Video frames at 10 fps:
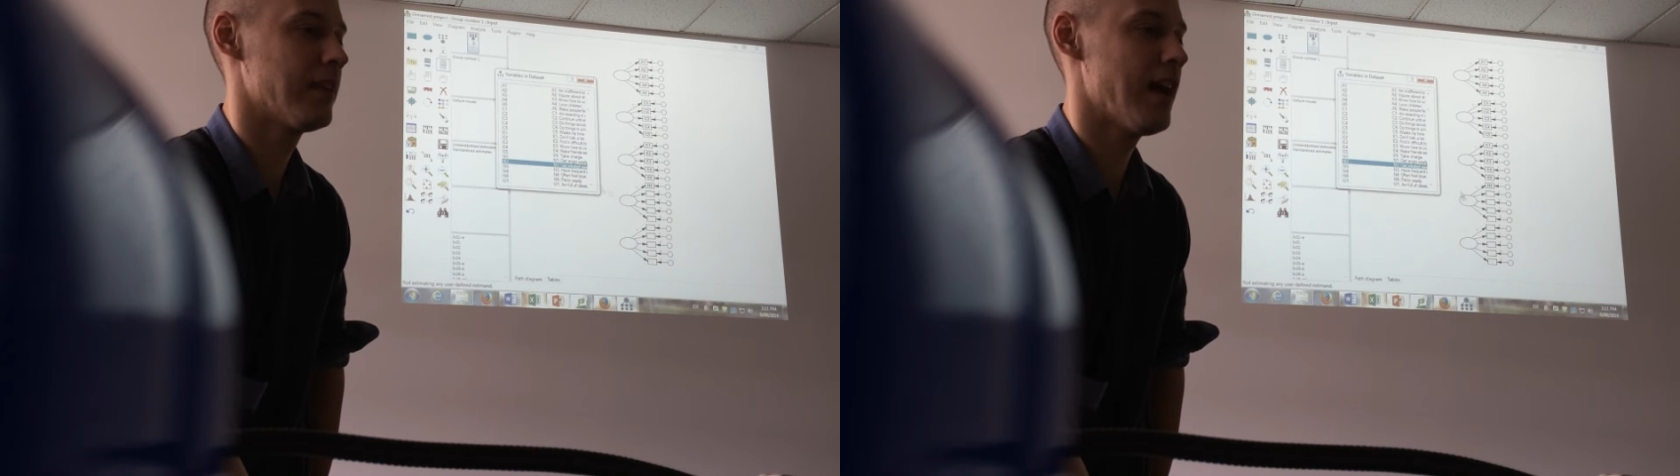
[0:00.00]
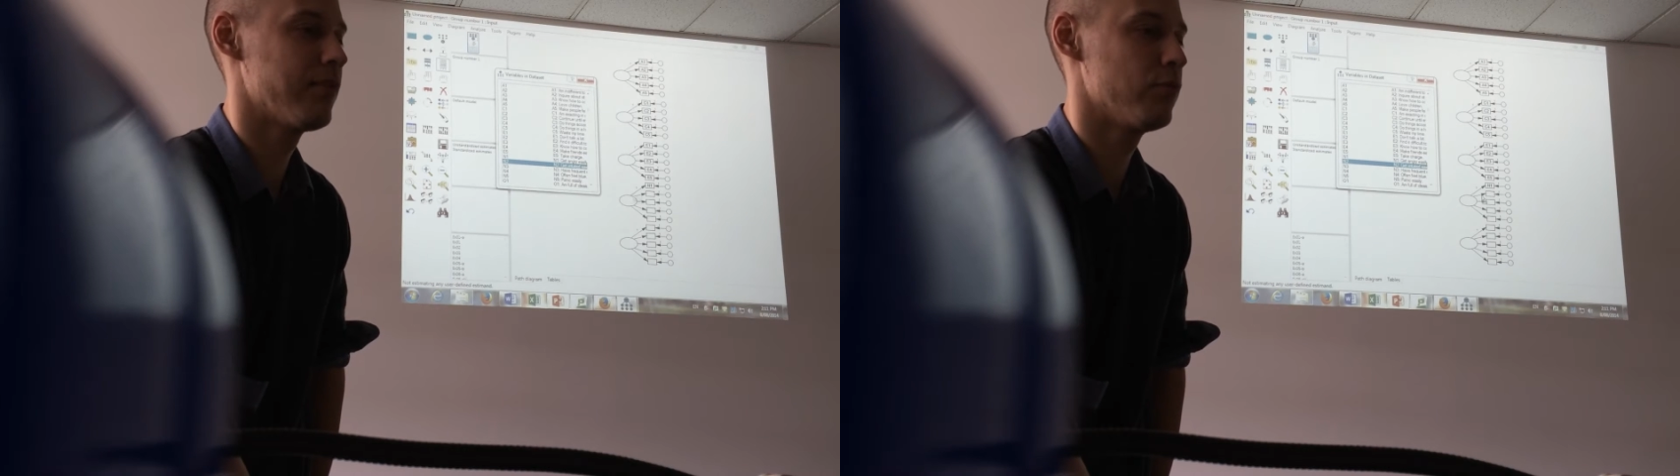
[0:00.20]

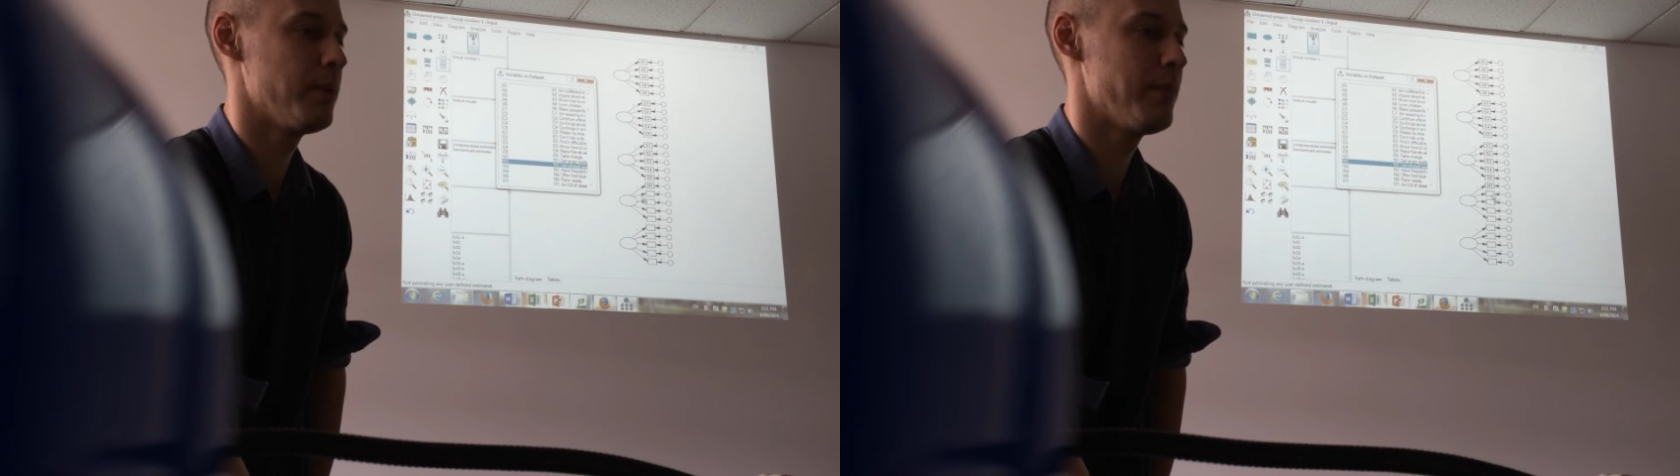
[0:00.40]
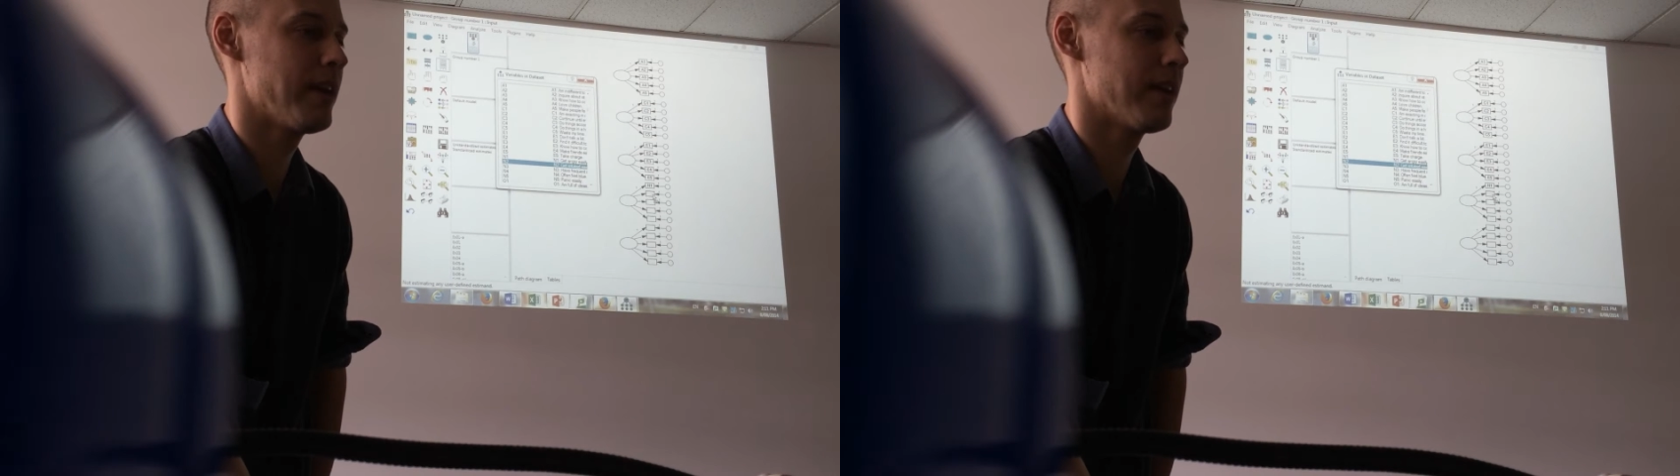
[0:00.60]
life will
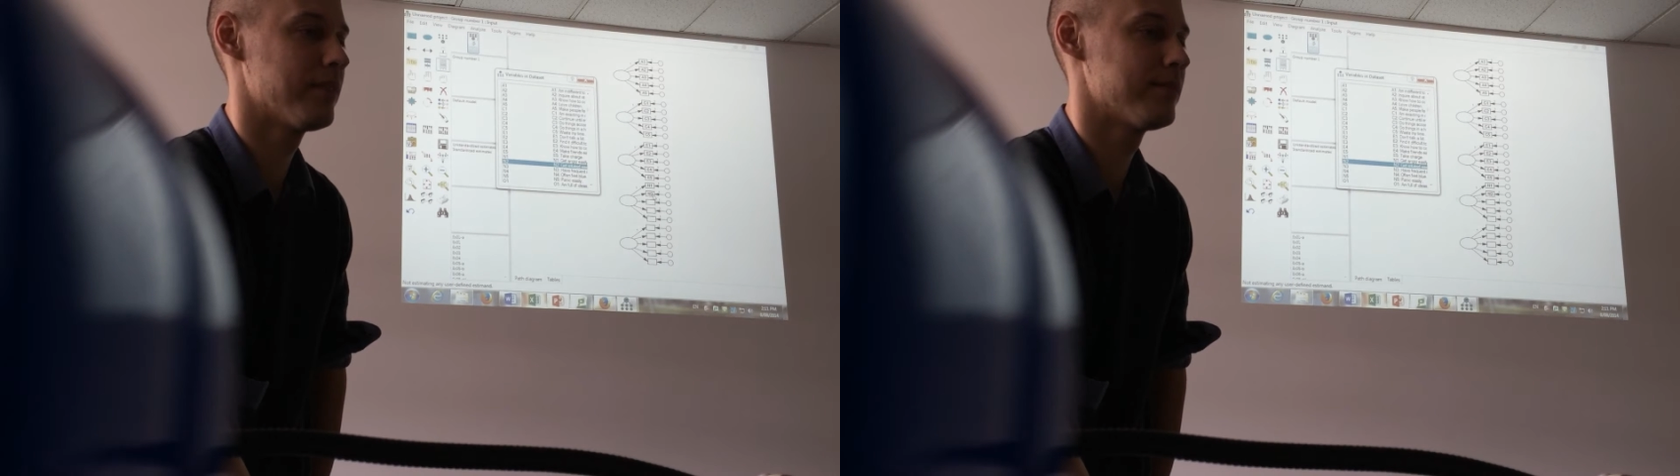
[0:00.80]
be better.